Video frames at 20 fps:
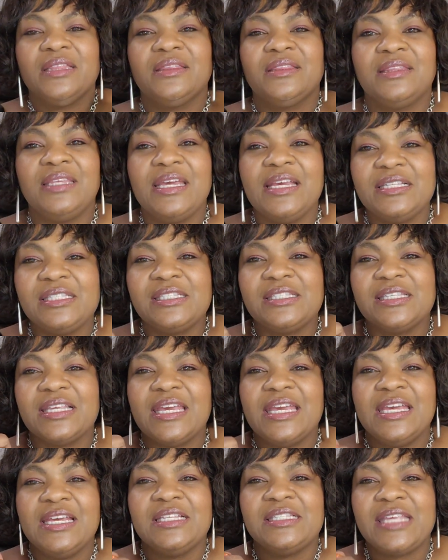This
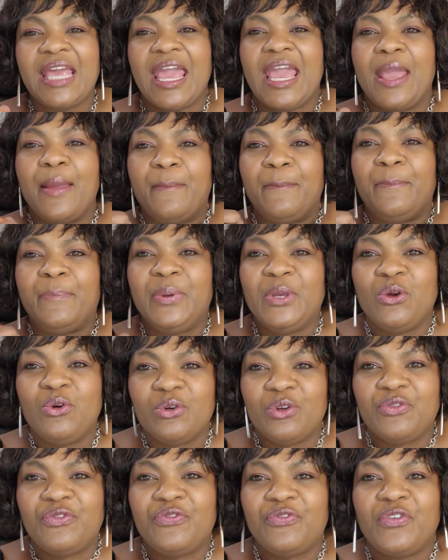is a
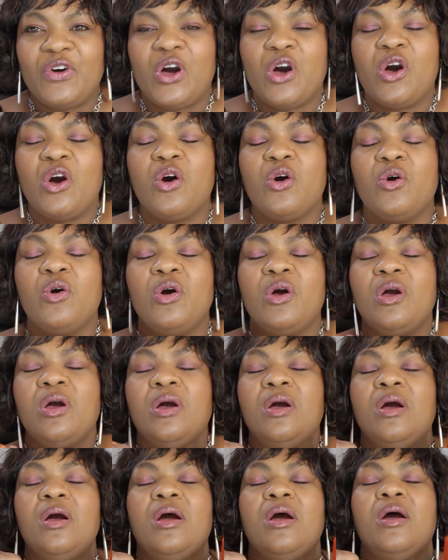beautiful,
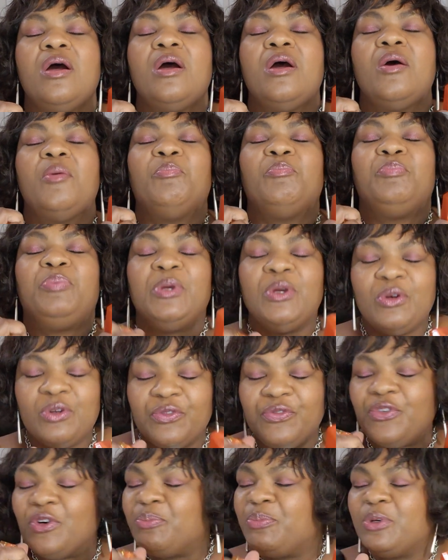
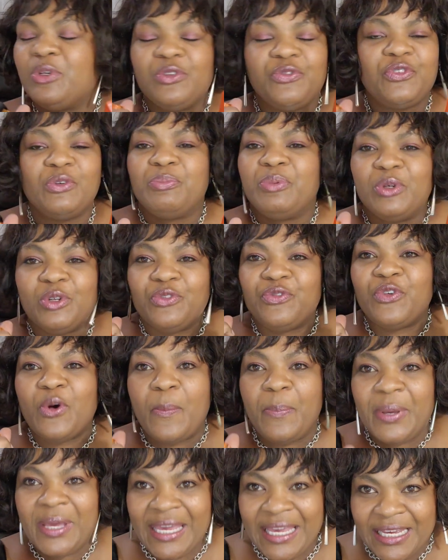beautiful, beautiful, beautiful
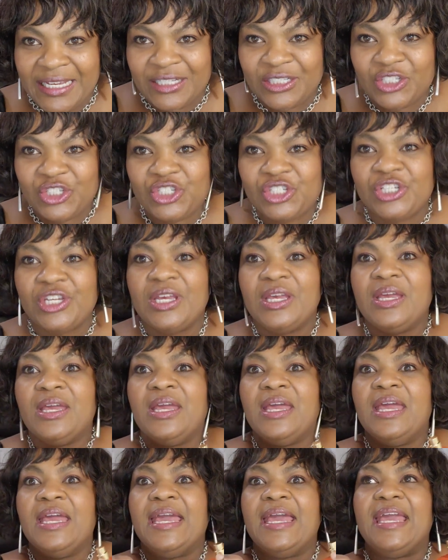peach.
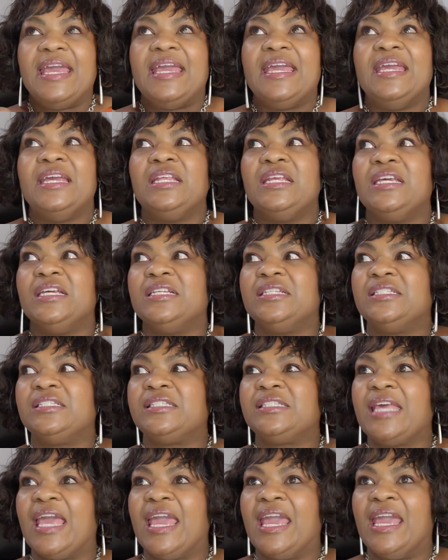It
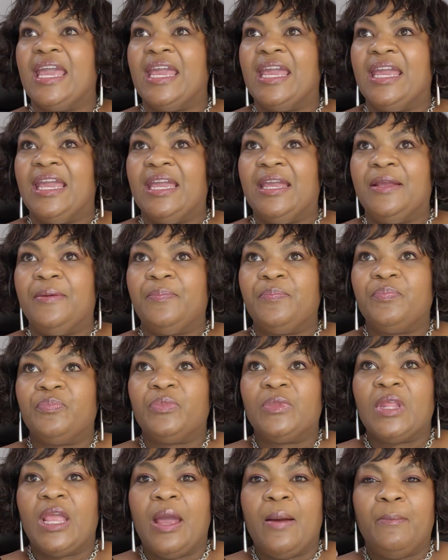is a
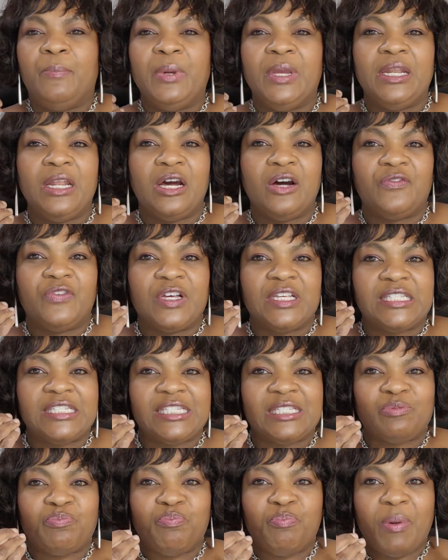bit of a
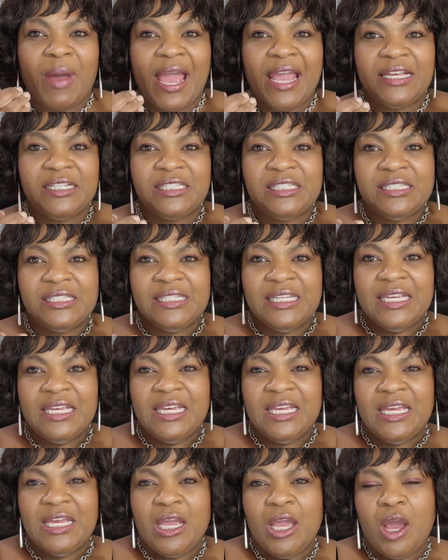
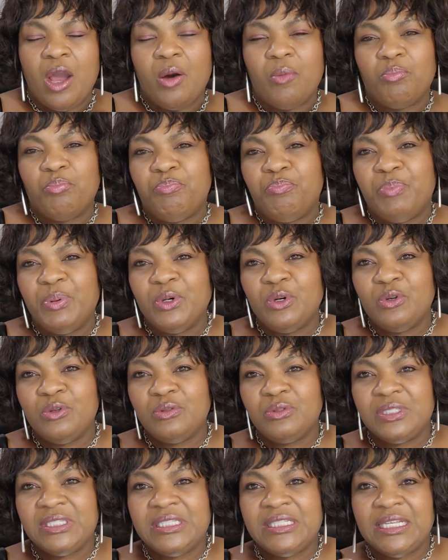spicy,
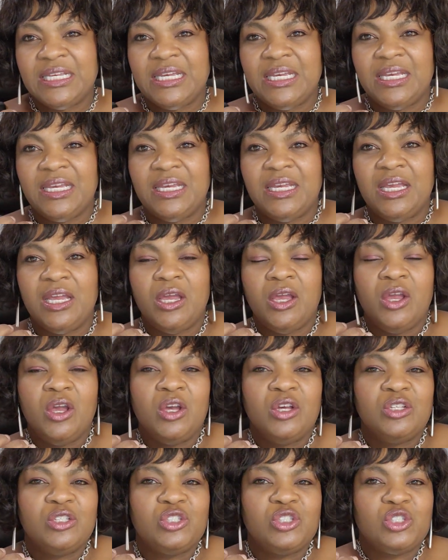boozy,
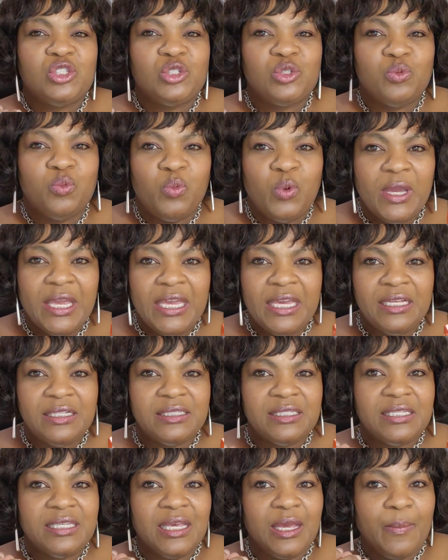
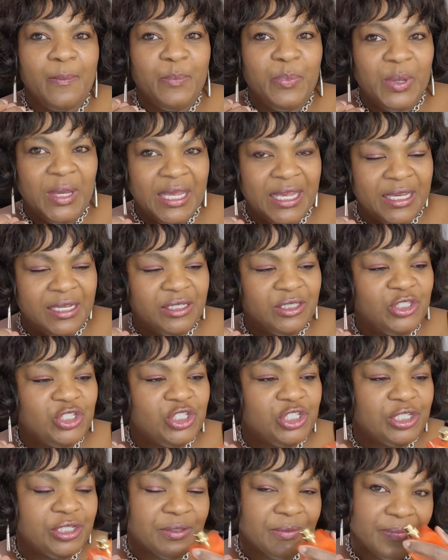sweet
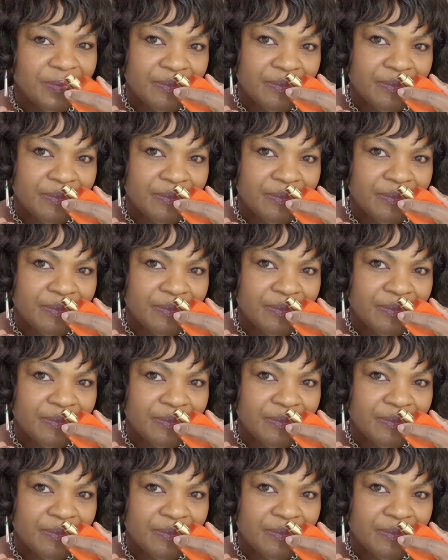peach.